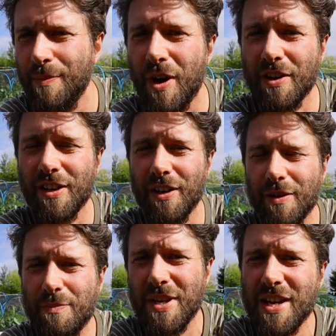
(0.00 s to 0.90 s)
Market
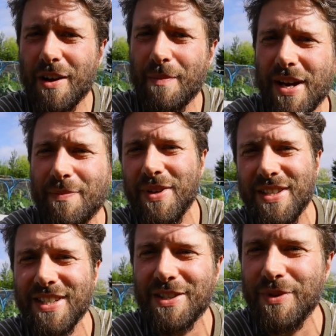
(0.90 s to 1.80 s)
garden being our main
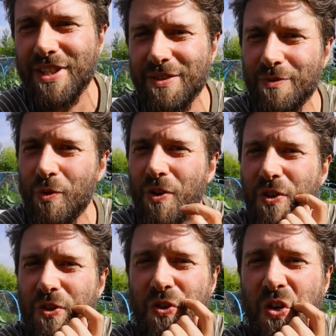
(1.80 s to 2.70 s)
business, we didn't
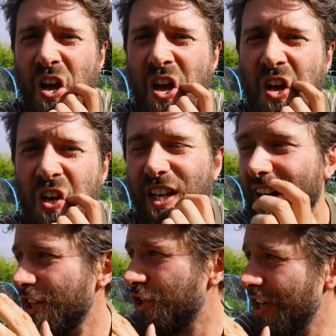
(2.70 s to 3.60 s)
want to
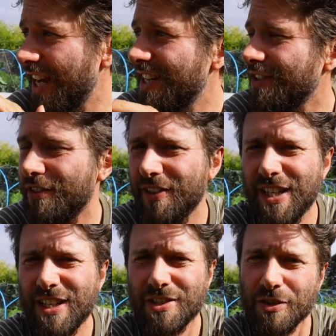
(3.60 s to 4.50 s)
cast shade on
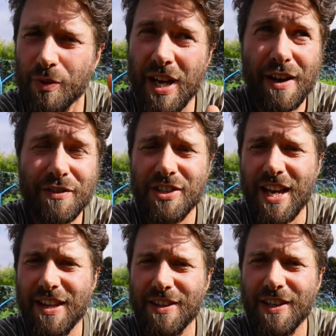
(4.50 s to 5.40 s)
these. So we have
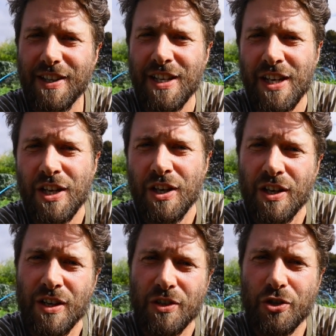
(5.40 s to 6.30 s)
set the
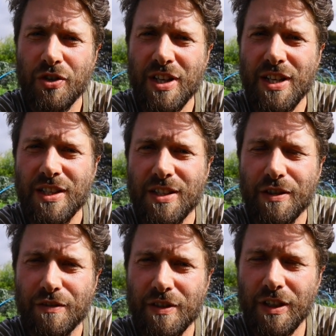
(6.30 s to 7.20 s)
trees,
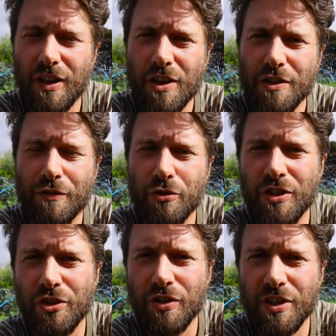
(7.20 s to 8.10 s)
the, the large
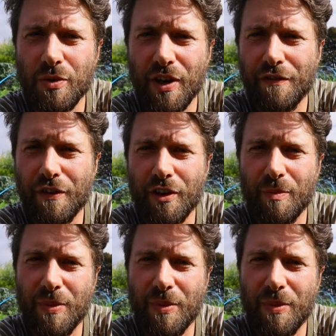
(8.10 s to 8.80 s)
fruiting trees quite far